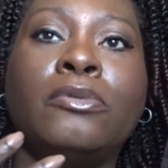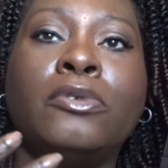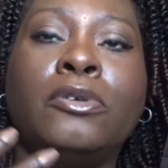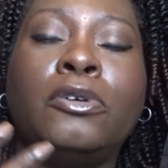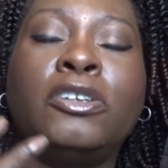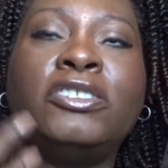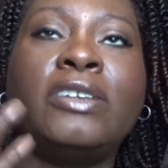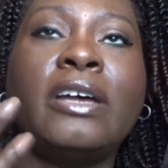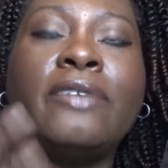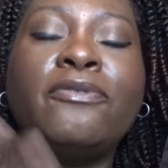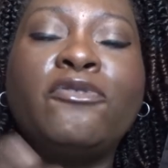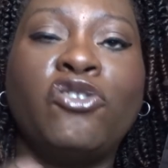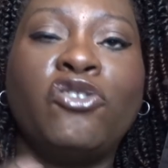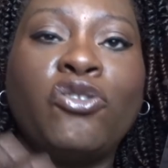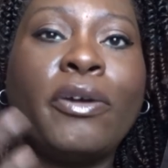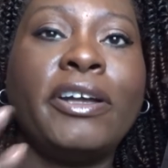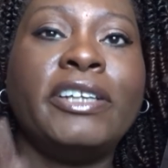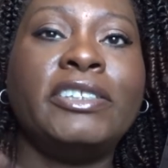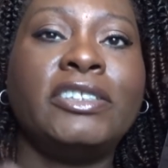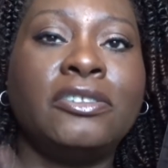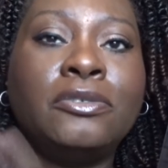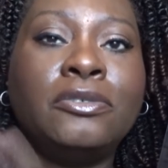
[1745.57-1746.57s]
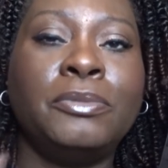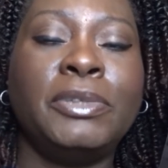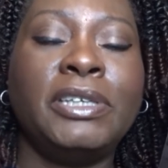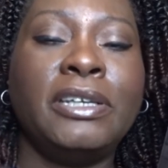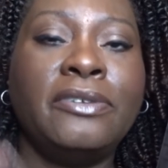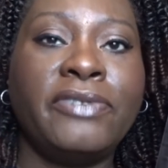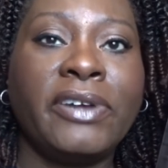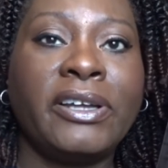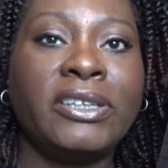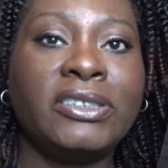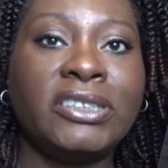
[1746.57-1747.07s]
because I've tried so many
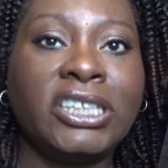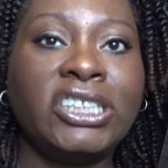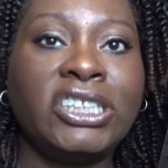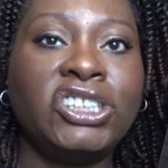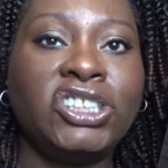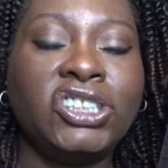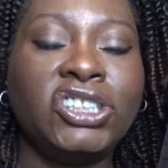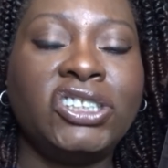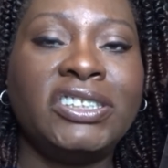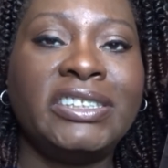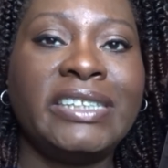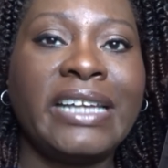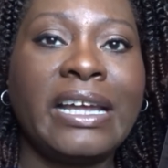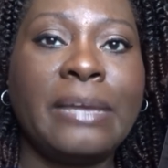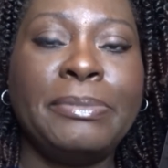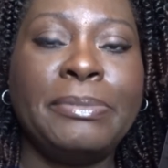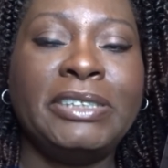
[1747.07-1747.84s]
foundations now,